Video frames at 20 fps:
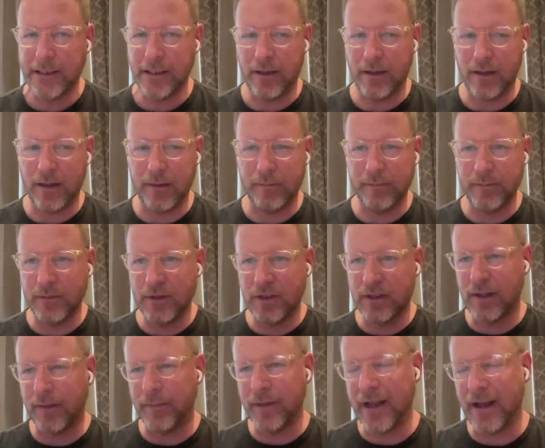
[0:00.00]
um,
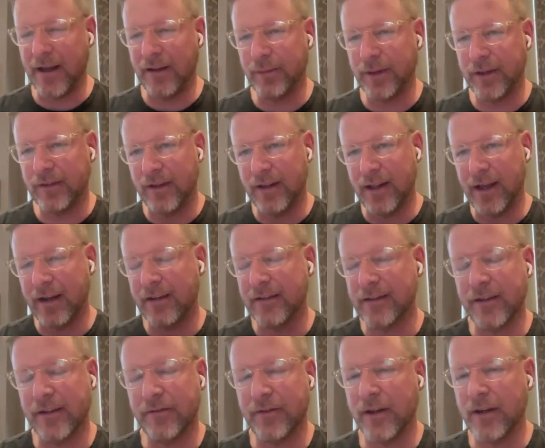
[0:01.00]
some of the aspects of that,
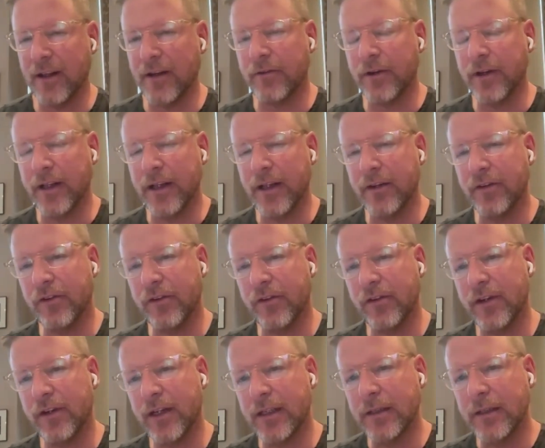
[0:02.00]
because I found that really
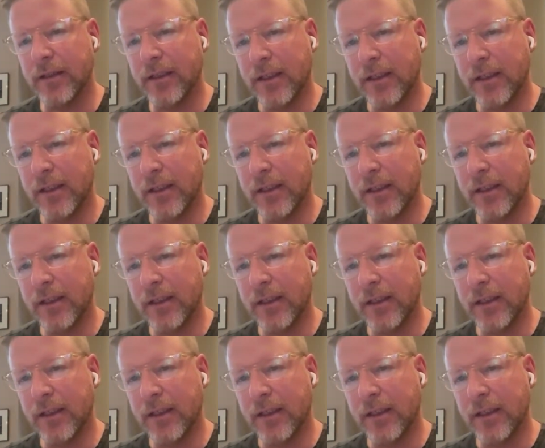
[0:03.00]
interesting.